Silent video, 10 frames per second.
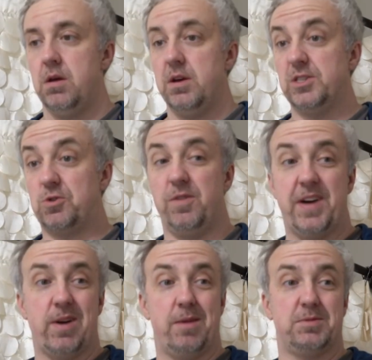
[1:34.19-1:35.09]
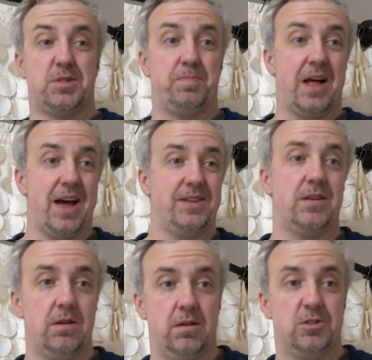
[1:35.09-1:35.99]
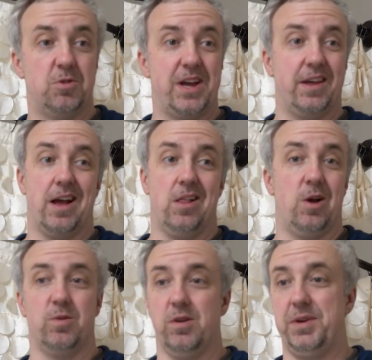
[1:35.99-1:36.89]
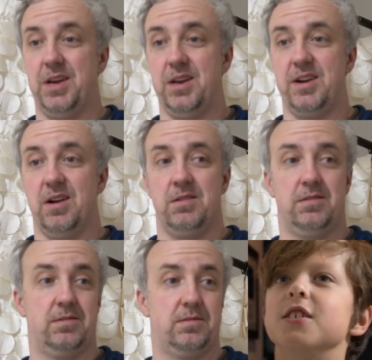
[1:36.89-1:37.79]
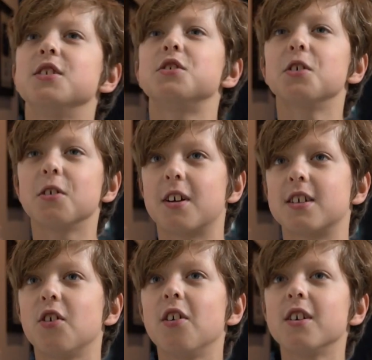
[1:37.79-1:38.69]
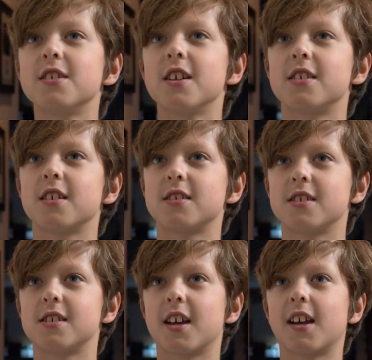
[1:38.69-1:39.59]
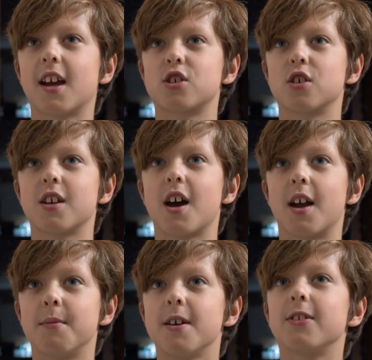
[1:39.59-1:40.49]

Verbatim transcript: Is it cool if I grab some supplies? There's no telling how long we're going to be in here. Sure, as long as it doesn't take extra time.